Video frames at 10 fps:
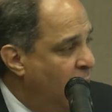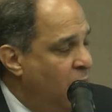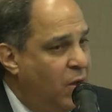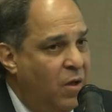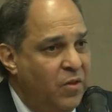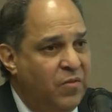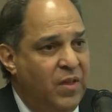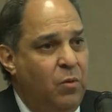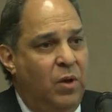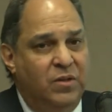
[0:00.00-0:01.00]
The other
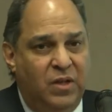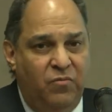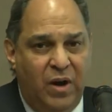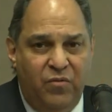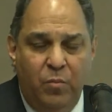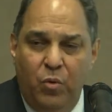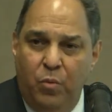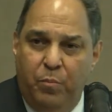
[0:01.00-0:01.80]
thing was that Reverend Moon